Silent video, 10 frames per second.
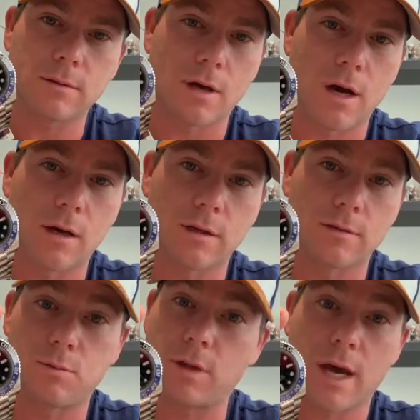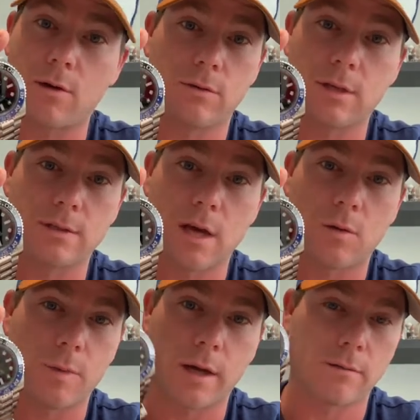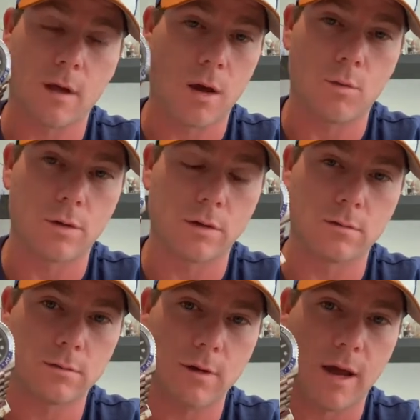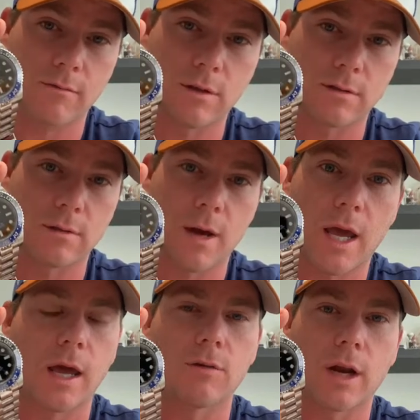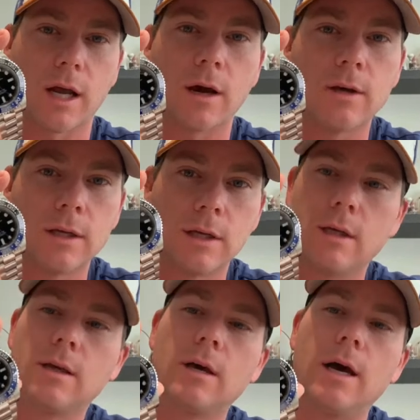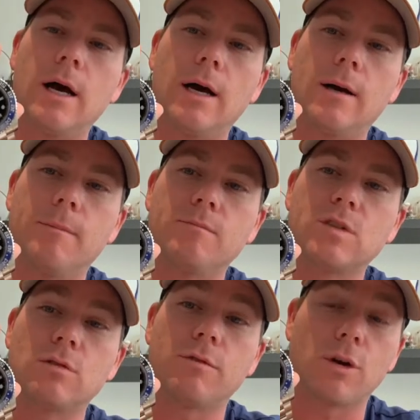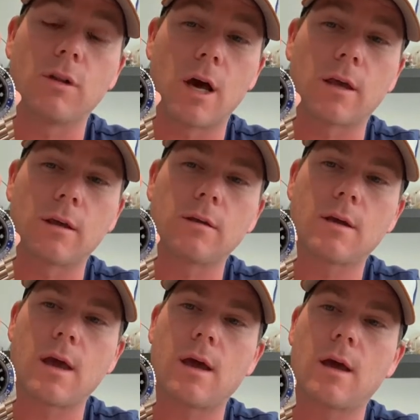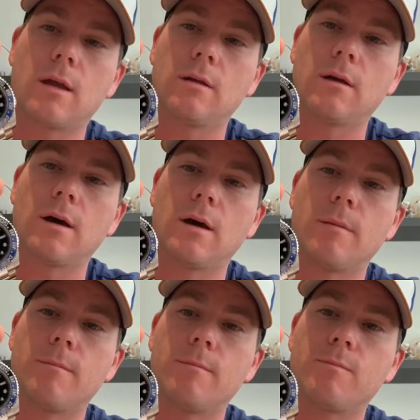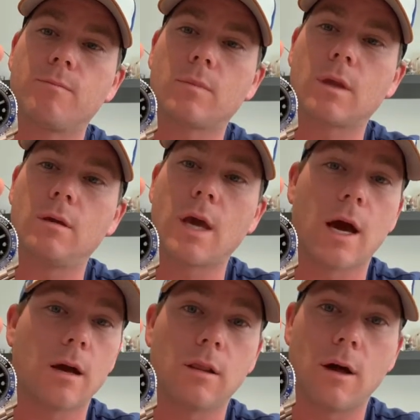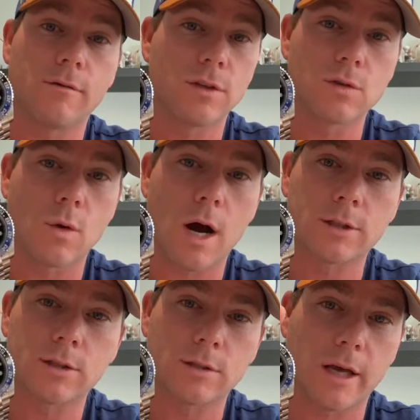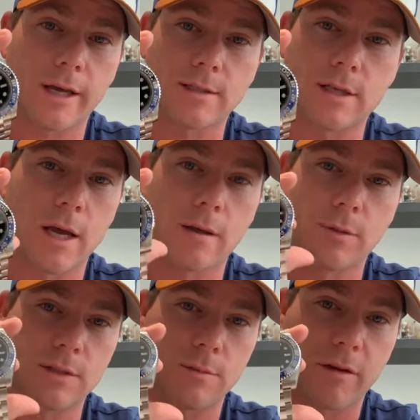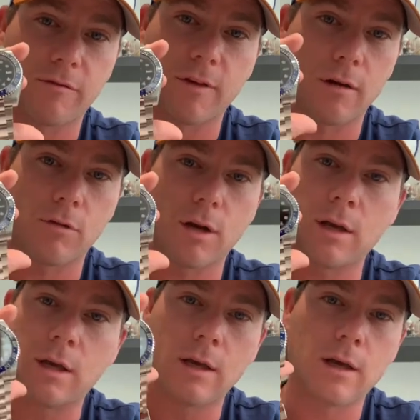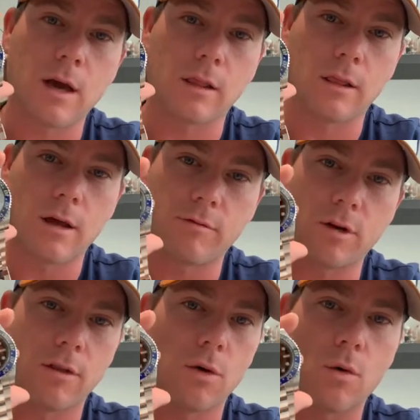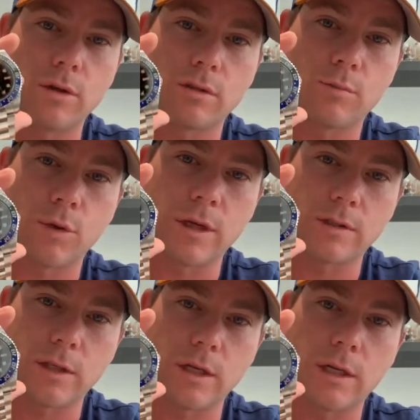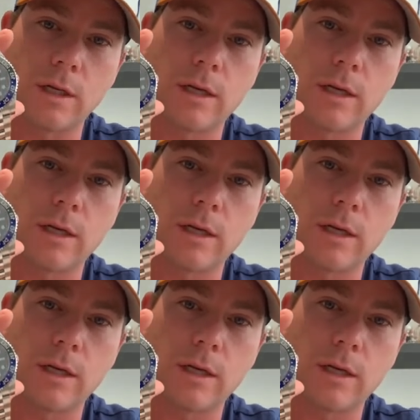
Because without his help, I wouldn't have this in my hand right now. So very lucky. And yeah, I love this watch. Like I said, I mean, it's my favorite. I love it on the Oyster bracelet.